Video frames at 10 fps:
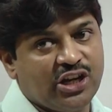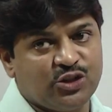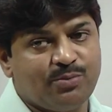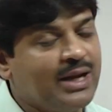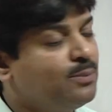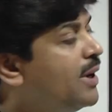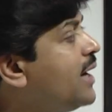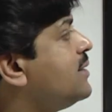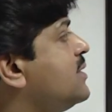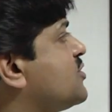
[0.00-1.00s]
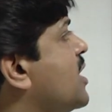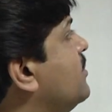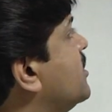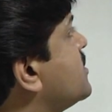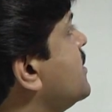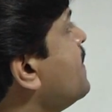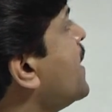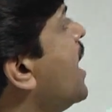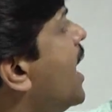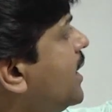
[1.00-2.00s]
manipulate these timers.
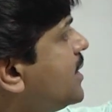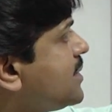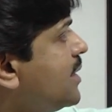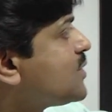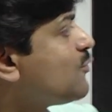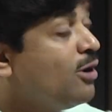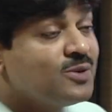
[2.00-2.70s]
ISIS forms